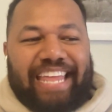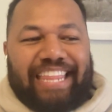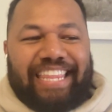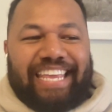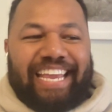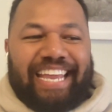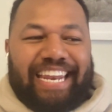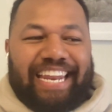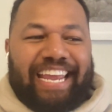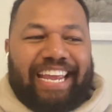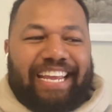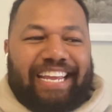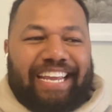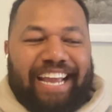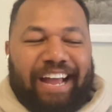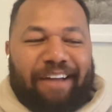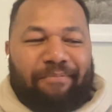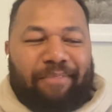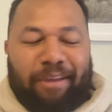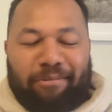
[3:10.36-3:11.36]
And then
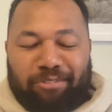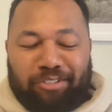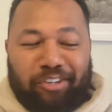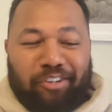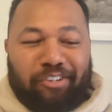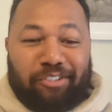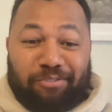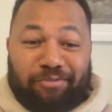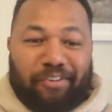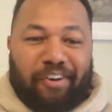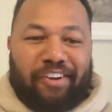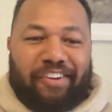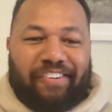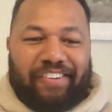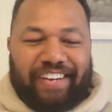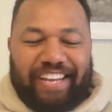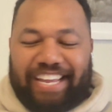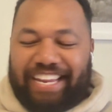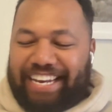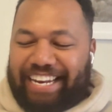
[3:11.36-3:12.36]
he um, he was on his
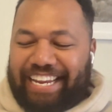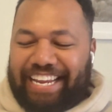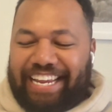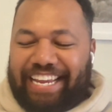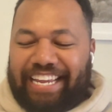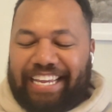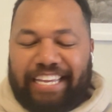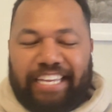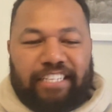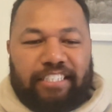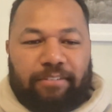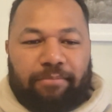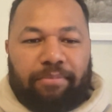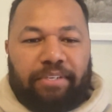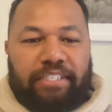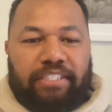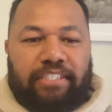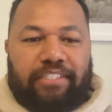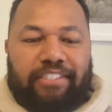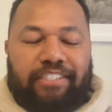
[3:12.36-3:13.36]
phone and he gets a
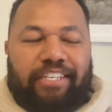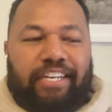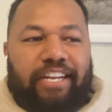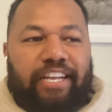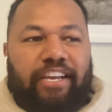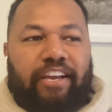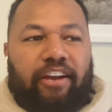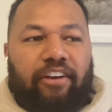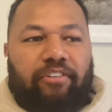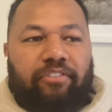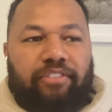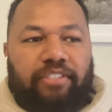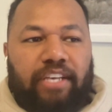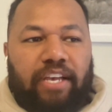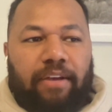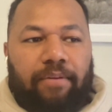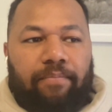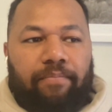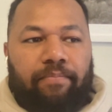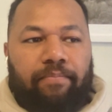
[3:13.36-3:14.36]
message and he goes,
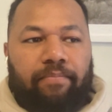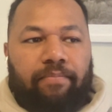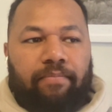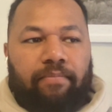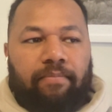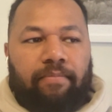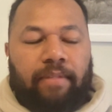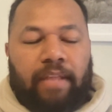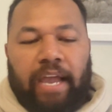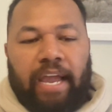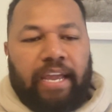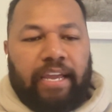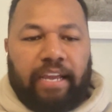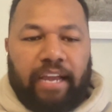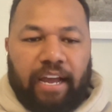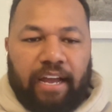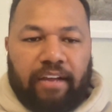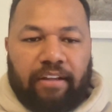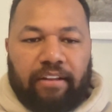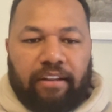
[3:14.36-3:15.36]
um,
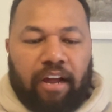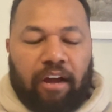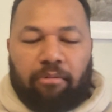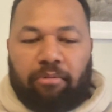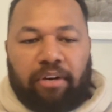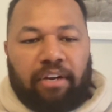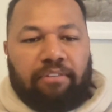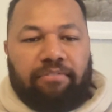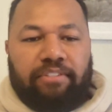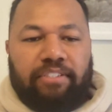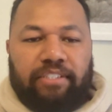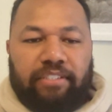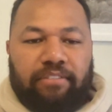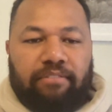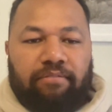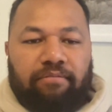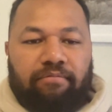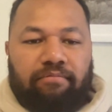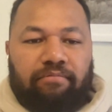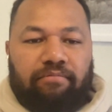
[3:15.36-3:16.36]
"Hey, uh, I would love
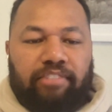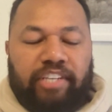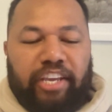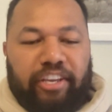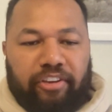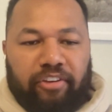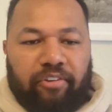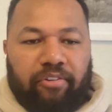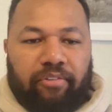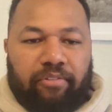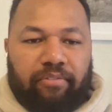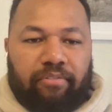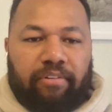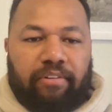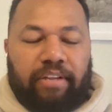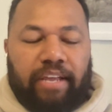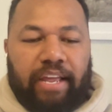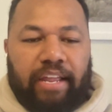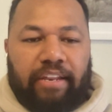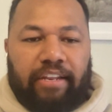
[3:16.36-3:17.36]
to take
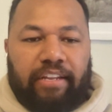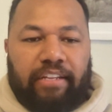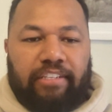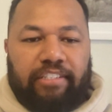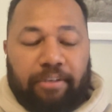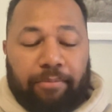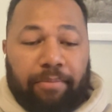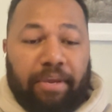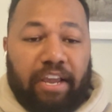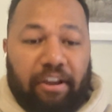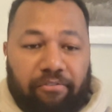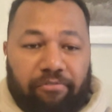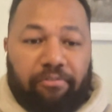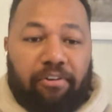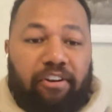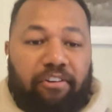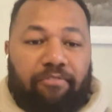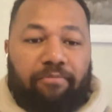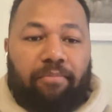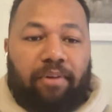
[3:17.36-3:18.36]
you and to meet a
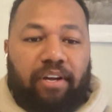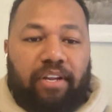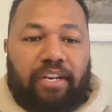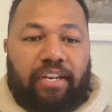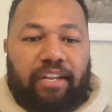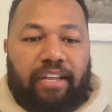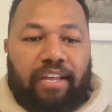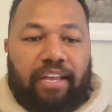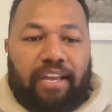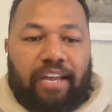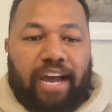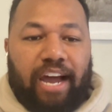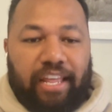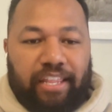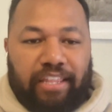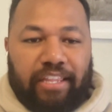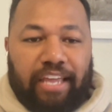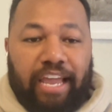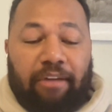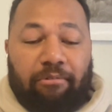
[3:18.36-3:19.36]
friend of mine.
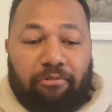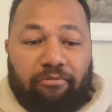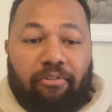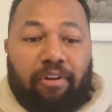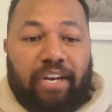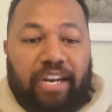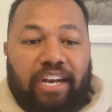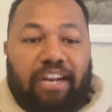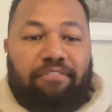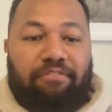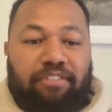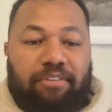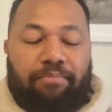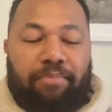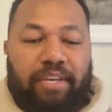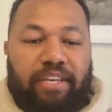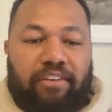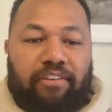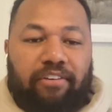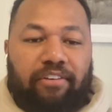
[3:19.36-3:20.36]
I, he would really love to
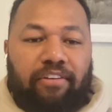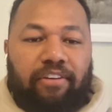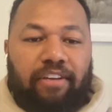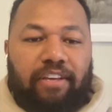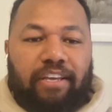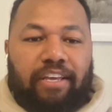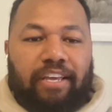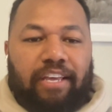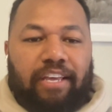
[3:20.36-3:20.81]
meet you."